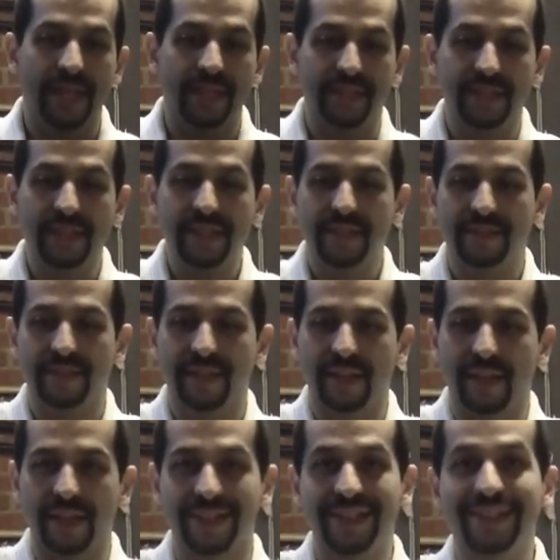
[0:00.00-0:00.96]
this,
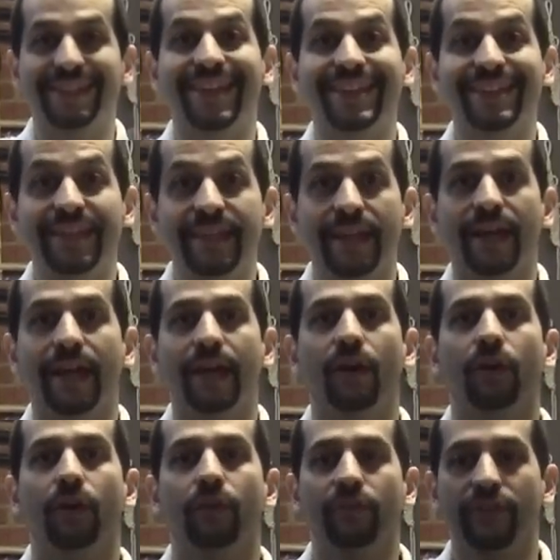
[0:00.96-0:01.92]
uh, this idea
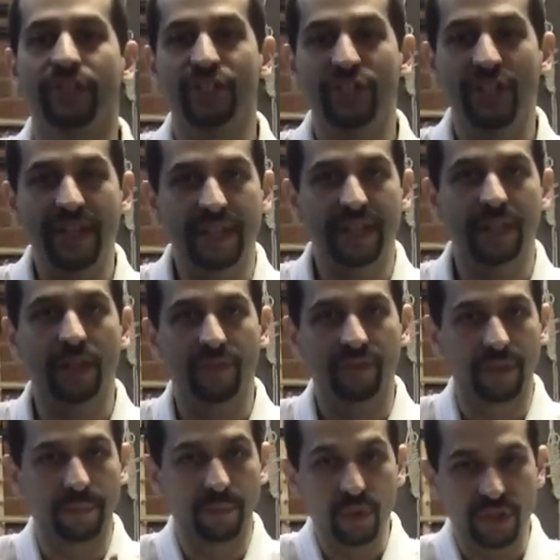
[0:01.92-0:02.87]
of uh, shaking
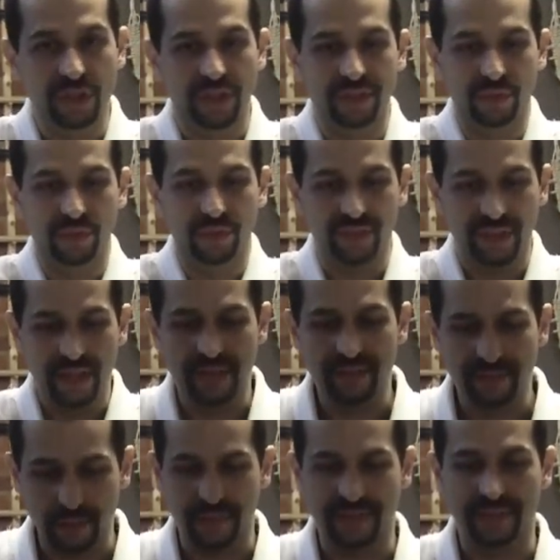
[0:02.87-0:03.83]
off the bushes to see
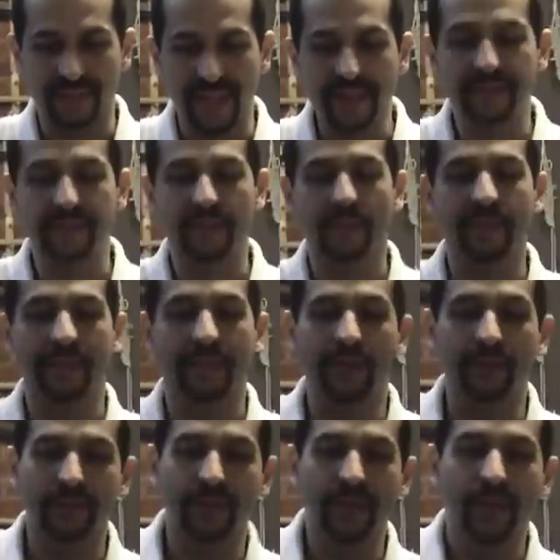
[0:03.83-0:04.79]
if some snake is coming
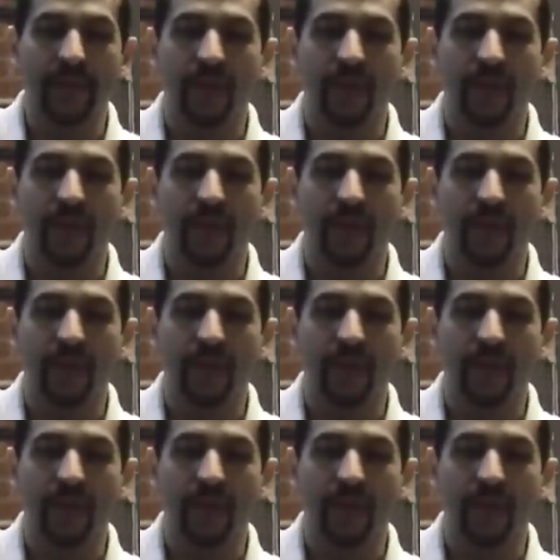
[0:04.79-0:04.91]
out